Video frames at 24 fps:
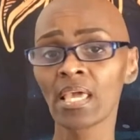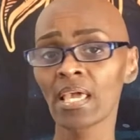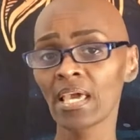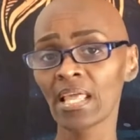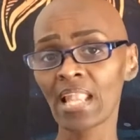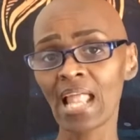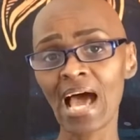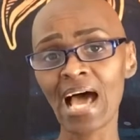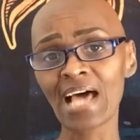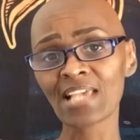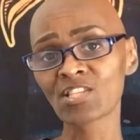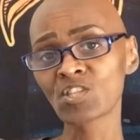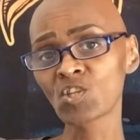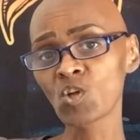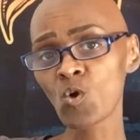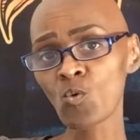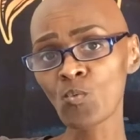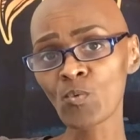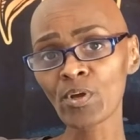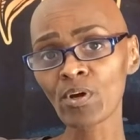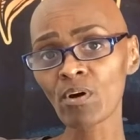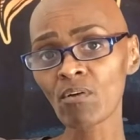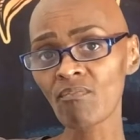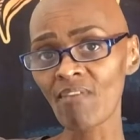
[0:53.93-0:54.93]
it has no
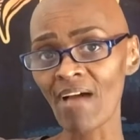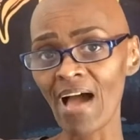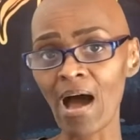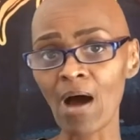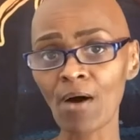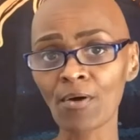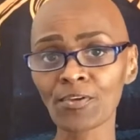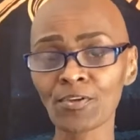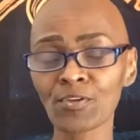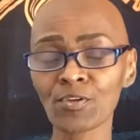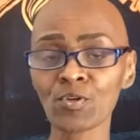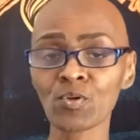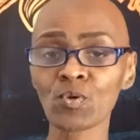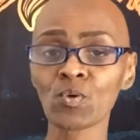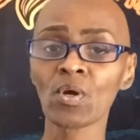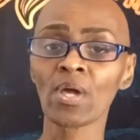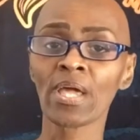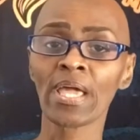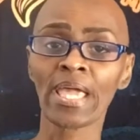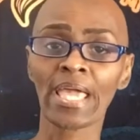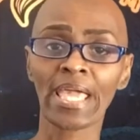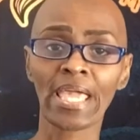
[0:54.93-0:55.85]
real value.